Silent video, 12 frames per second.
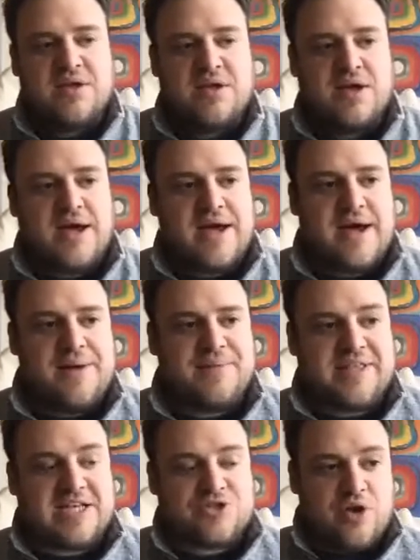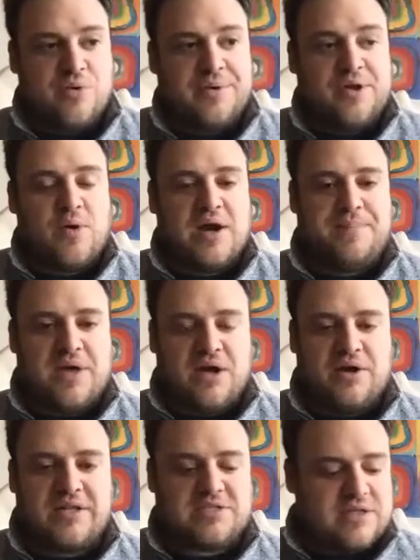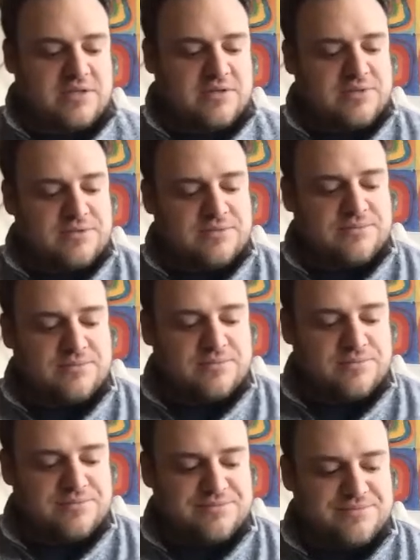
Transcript: That's called, brother? You know what that's called? Leverage.